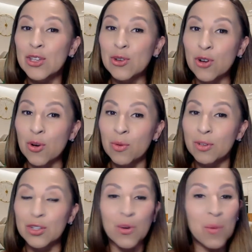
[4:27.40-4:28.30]
you know,
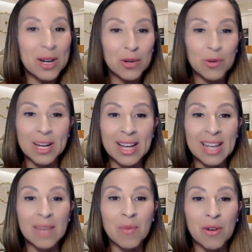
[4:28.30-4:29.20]
you don't want to create
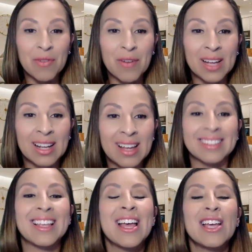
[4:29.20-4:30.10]
any more fine
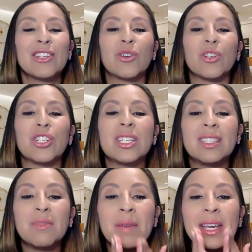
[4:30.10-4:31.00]
lines. So she's
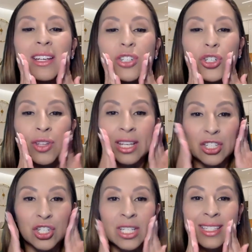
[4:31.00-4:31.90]
making sure
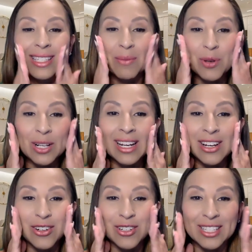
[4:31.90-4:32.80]
that she's
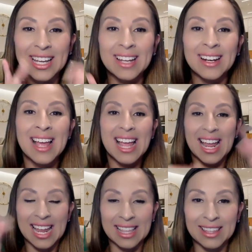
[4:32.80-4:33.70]
stimulating her skin
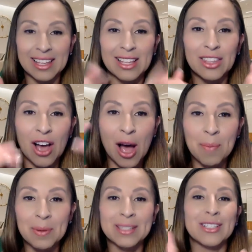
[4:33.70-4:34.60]
in the
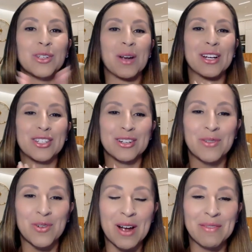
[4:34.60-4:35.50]
opposite direction
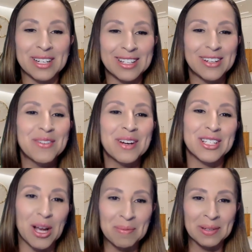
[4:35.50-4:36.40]
of gravity.
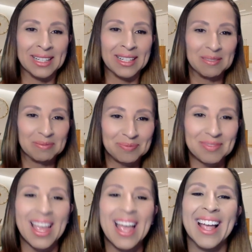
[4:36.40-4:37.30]
Great job,
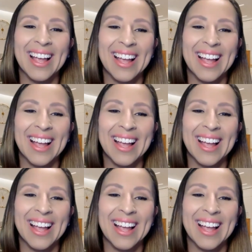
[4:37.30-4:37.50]
Layla.